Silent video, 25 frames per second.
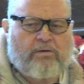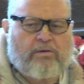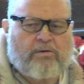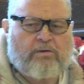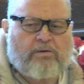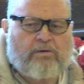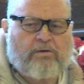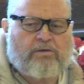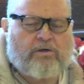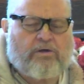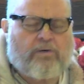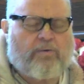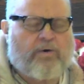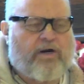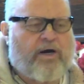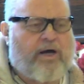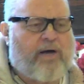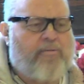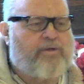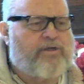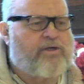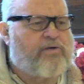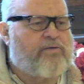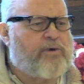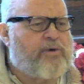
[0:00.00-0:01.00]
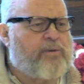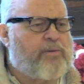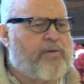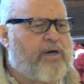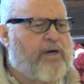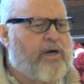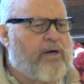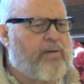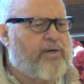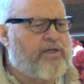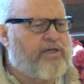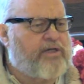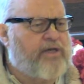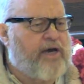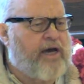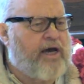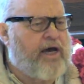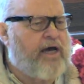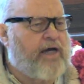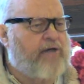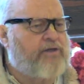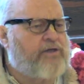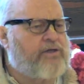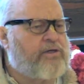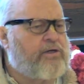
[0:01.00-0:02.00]
So what happens when we become
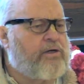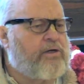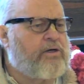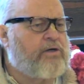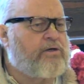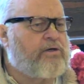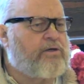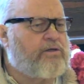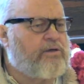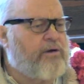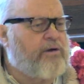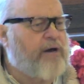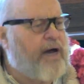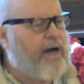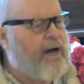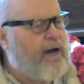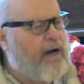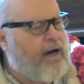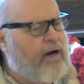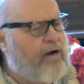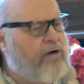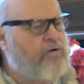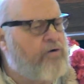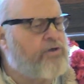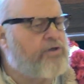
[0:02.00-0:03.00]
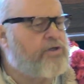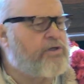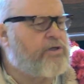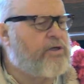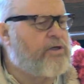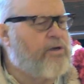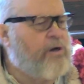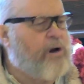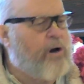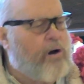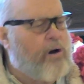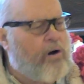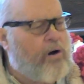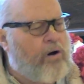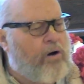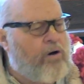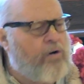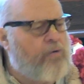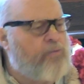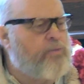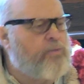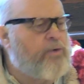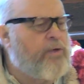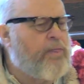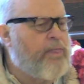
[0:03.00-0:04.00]
attached to house and
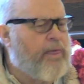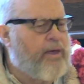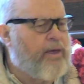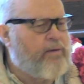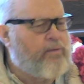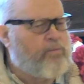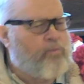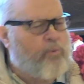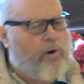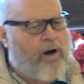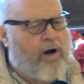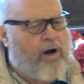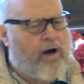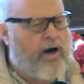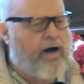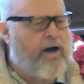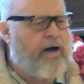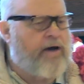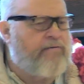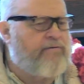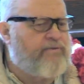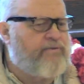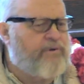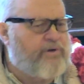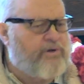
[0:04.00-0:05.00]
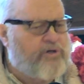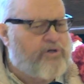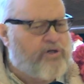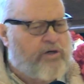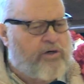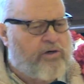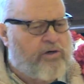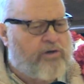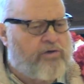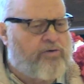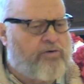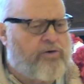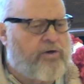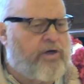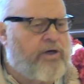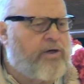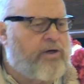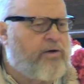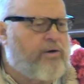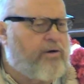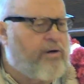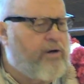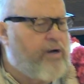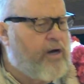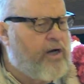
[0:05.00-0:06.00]
home and wife and children
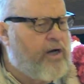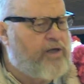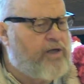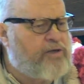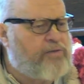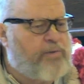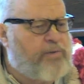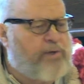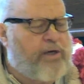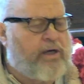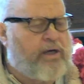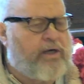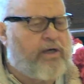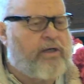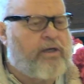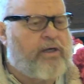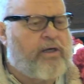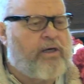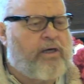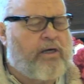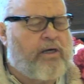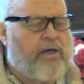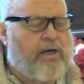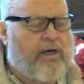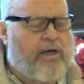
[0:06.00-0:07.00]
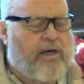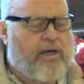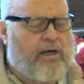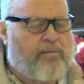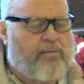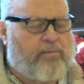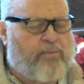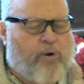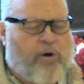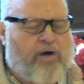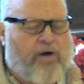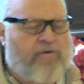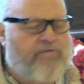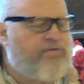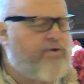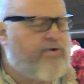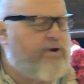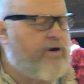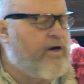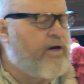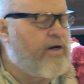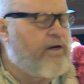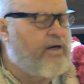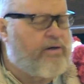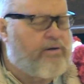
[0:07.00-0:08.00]
and husband and
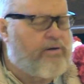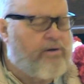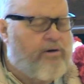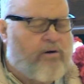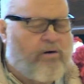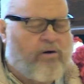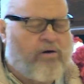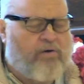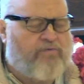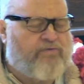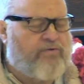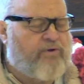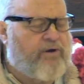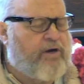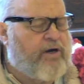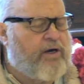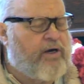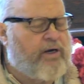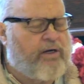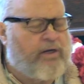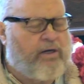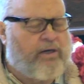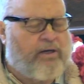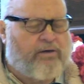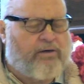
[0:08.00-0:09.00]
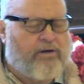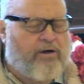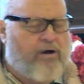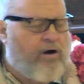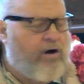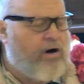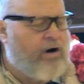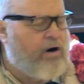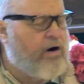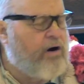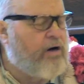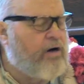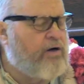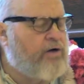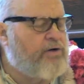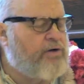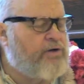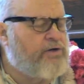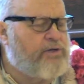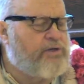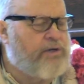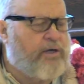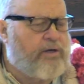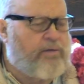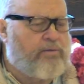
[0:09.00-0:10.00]
boyfriend and girlfriend and
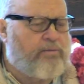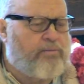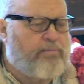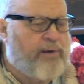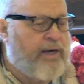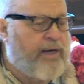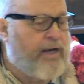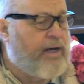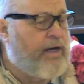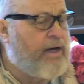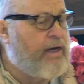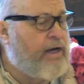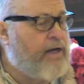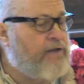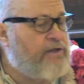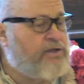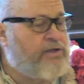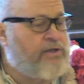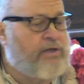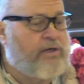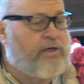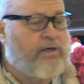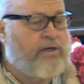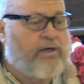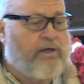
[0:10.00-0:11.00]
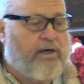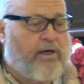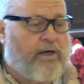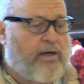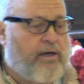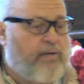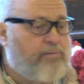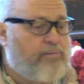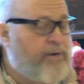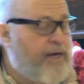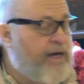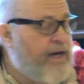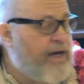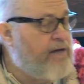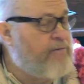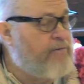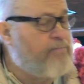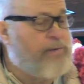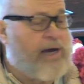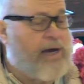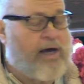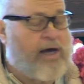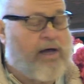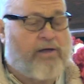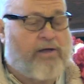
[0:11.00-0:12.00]
cars and pets and bank
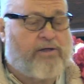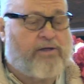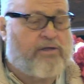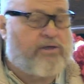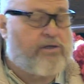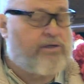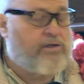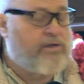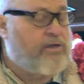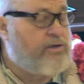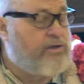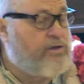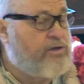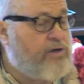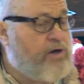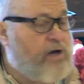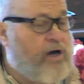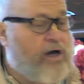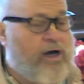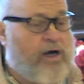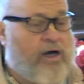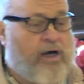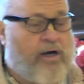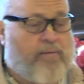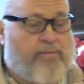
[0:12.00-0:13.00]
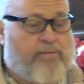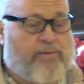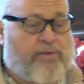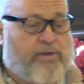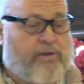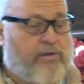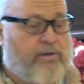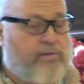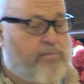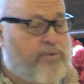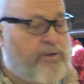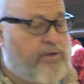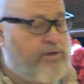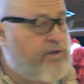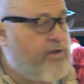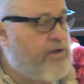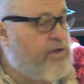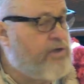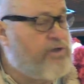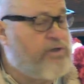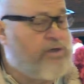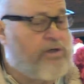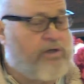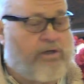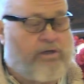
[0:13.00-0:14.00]
balances and jobs and
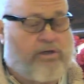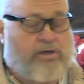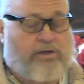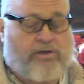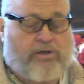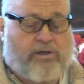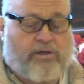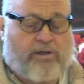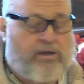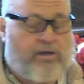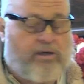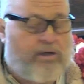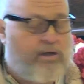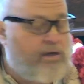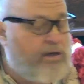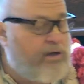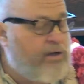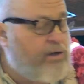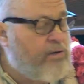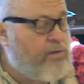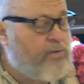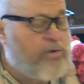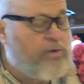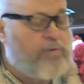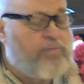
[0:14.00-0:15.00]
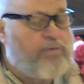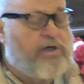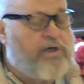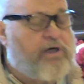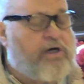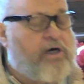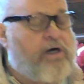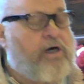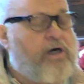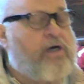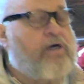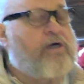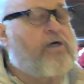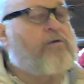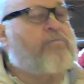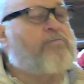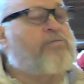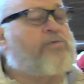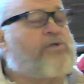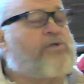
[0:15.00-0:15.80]
positions, and we become